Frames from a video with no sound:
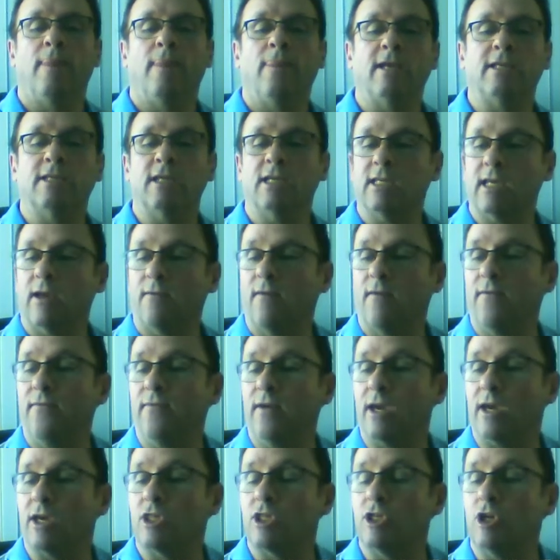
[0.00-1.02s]
They tend to have a
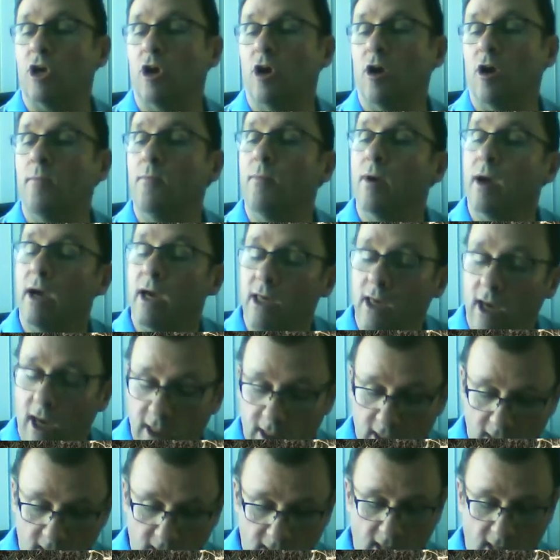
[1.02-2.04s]
fixed term.
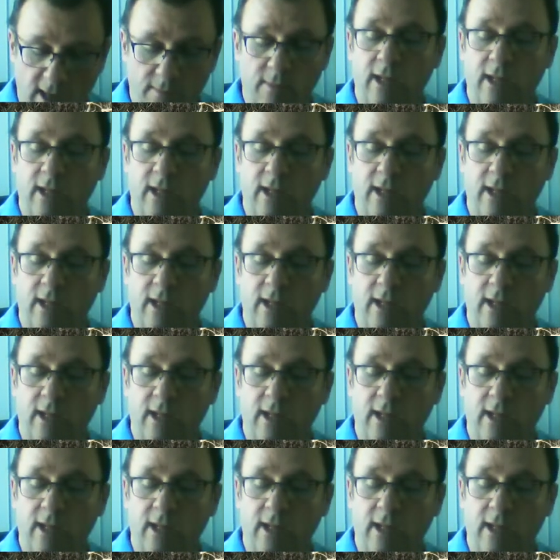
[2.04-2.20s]
As I say,